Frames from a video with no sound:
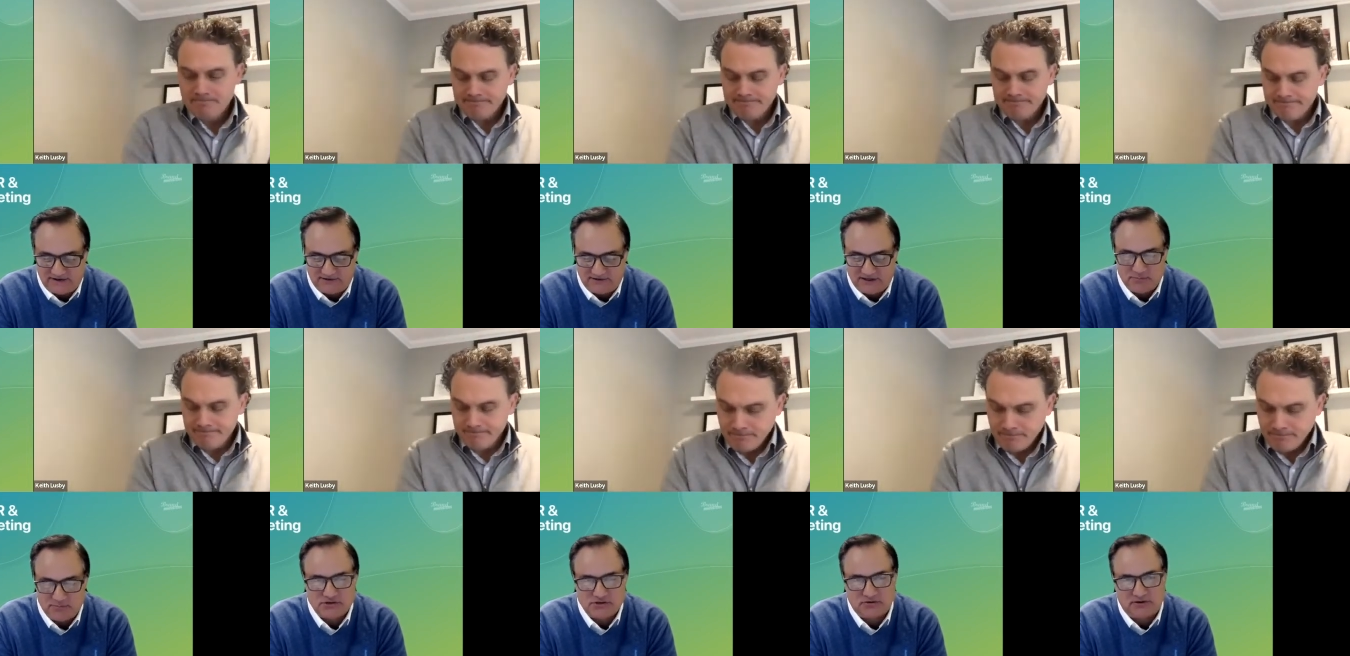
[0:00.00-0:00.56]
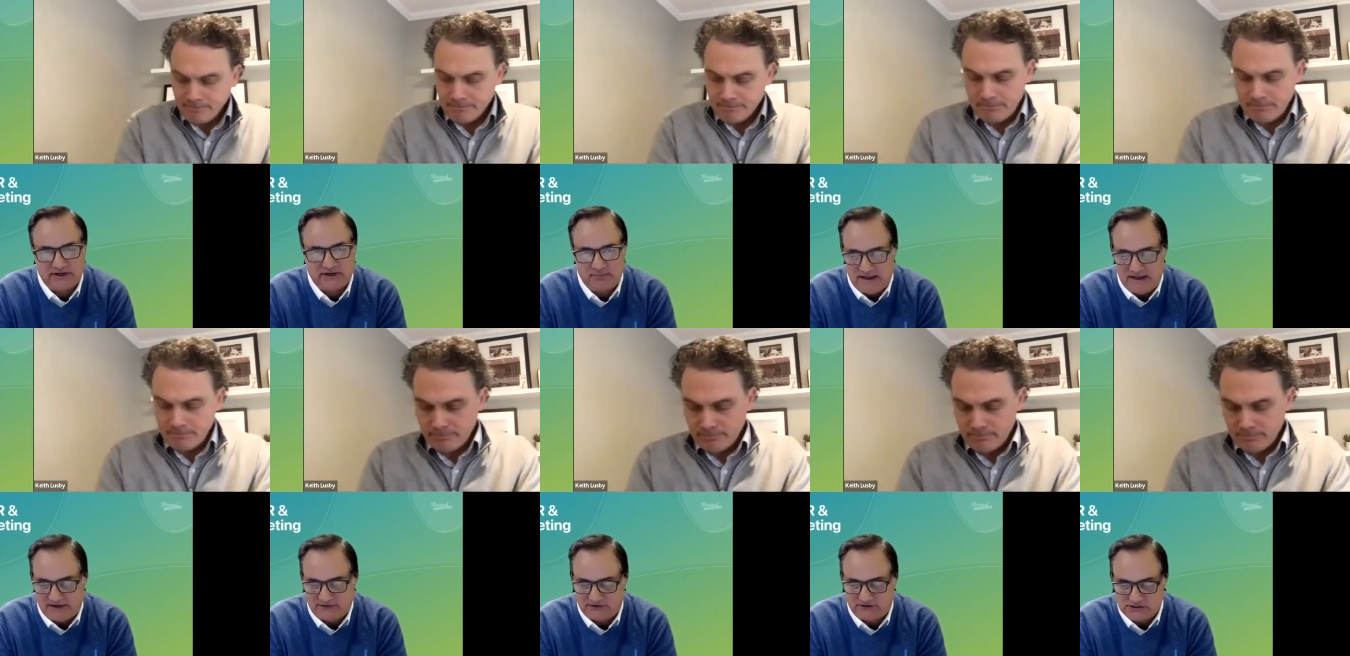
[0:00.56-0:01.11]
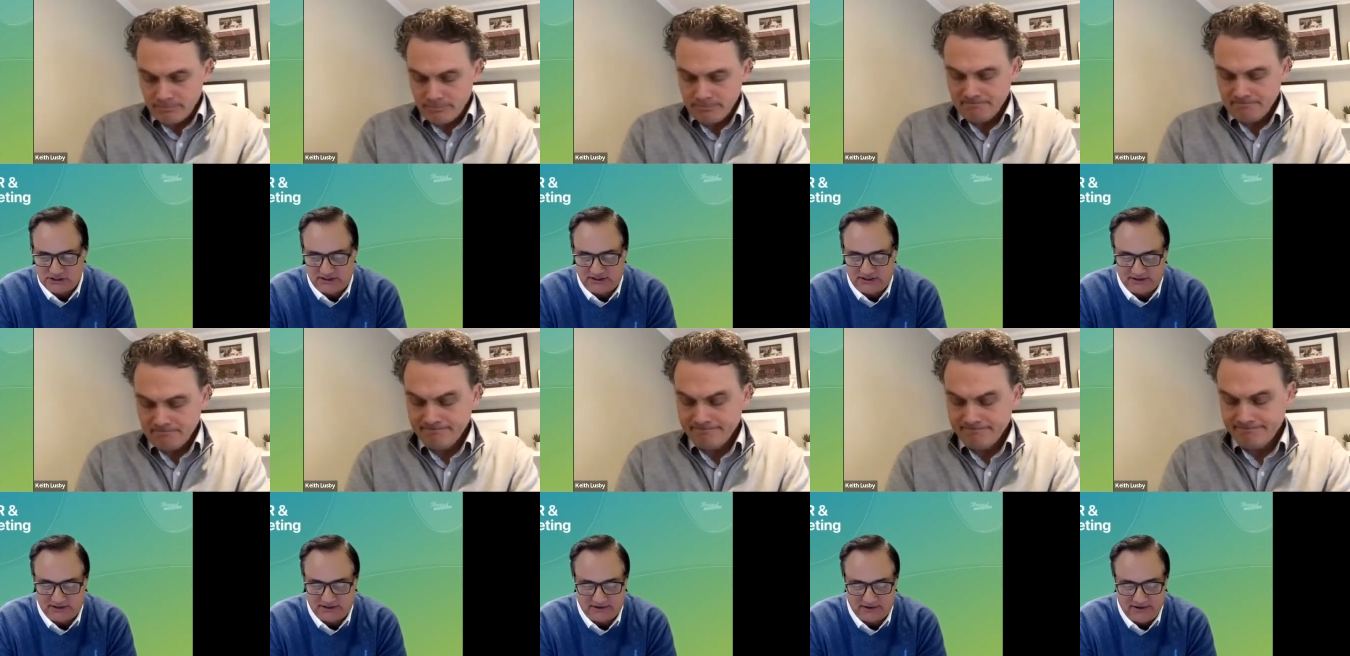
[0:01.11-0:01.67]
Speaker 1: imagery,
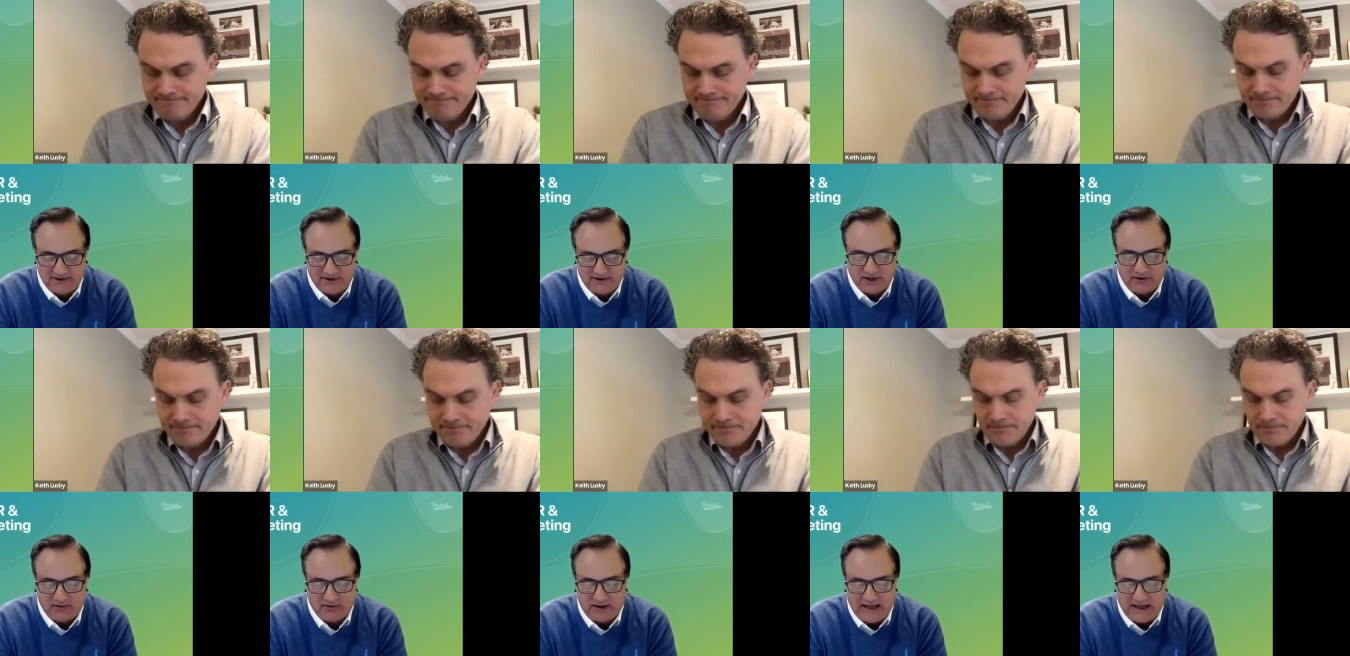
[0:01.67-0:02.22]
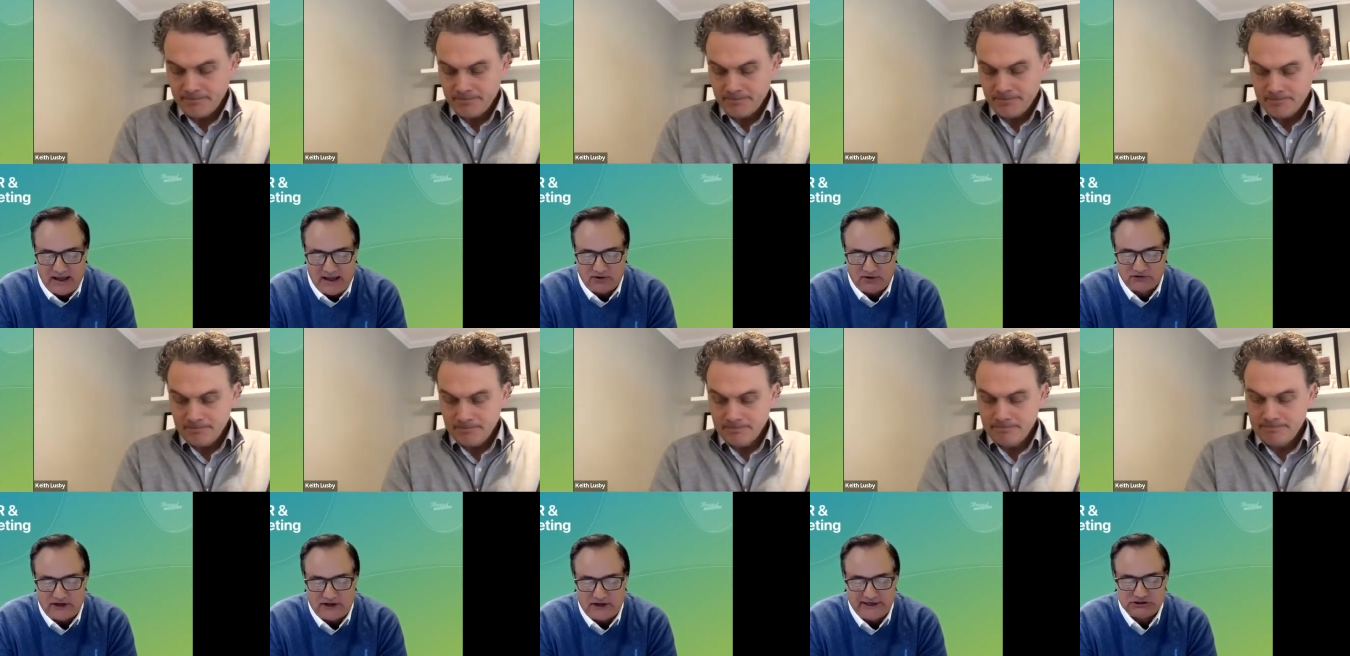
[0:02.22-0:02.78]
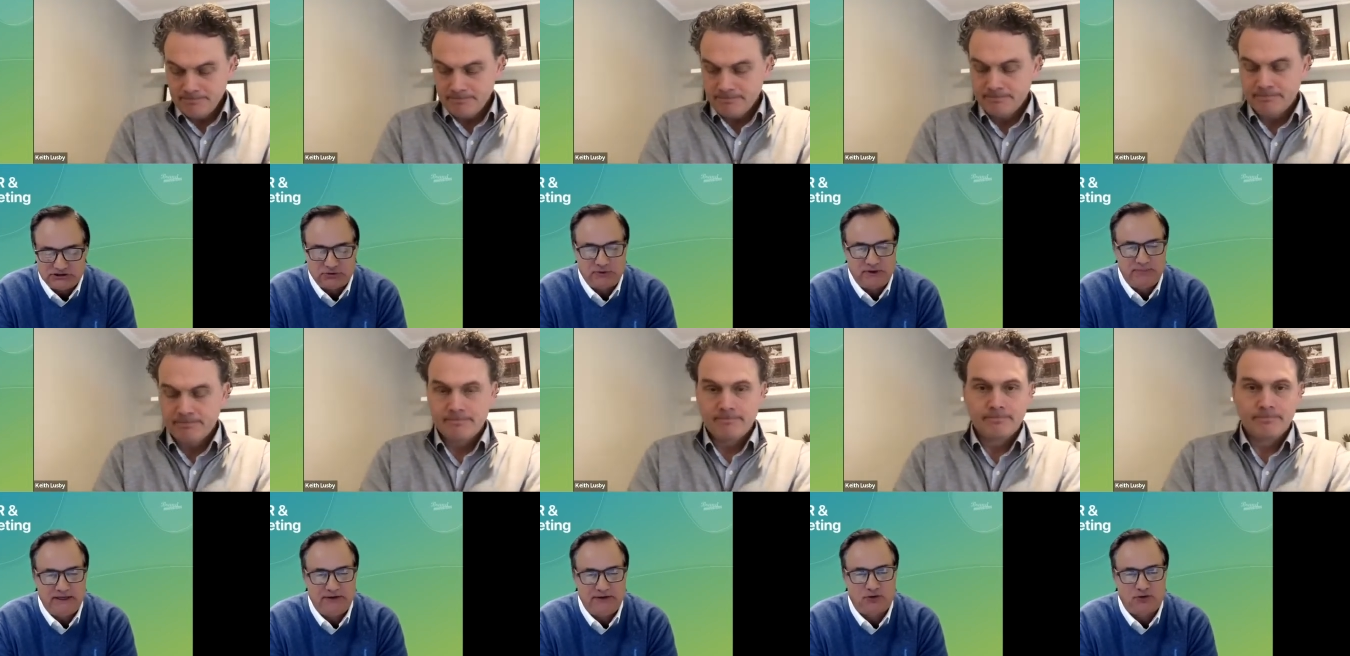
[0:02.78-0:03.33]
messaging. You know, how excited should we
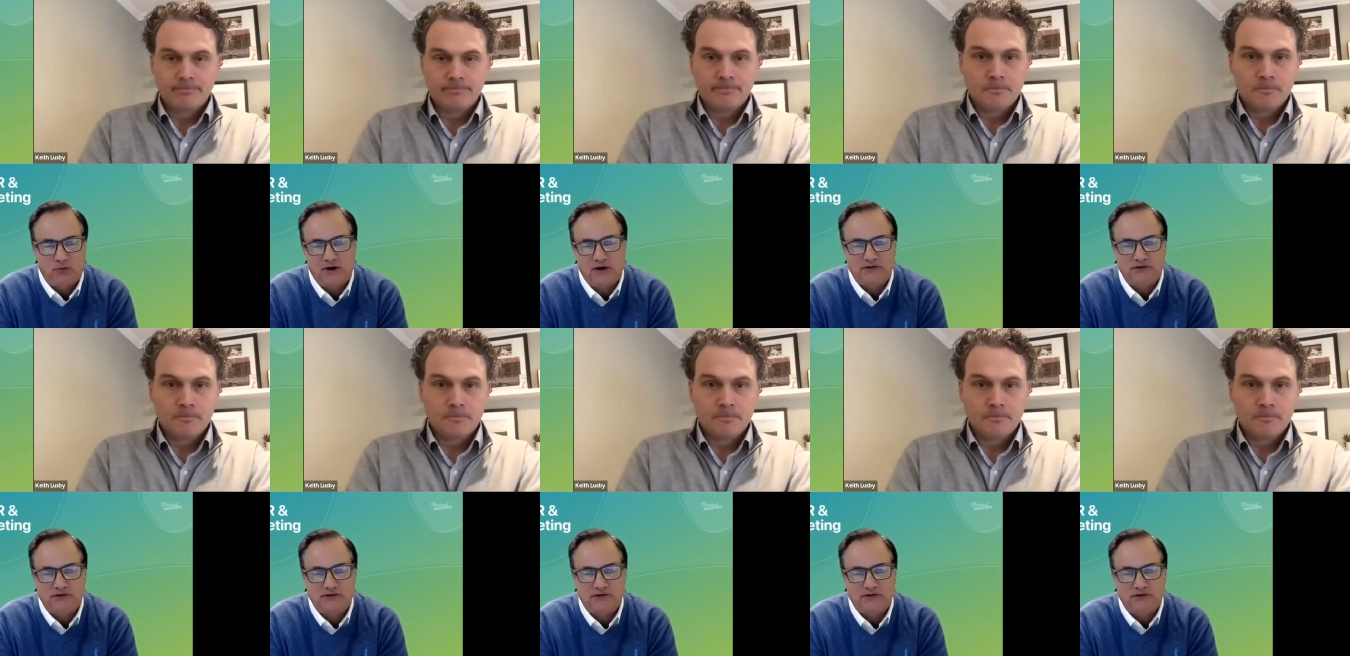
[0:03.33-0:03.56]
be for what's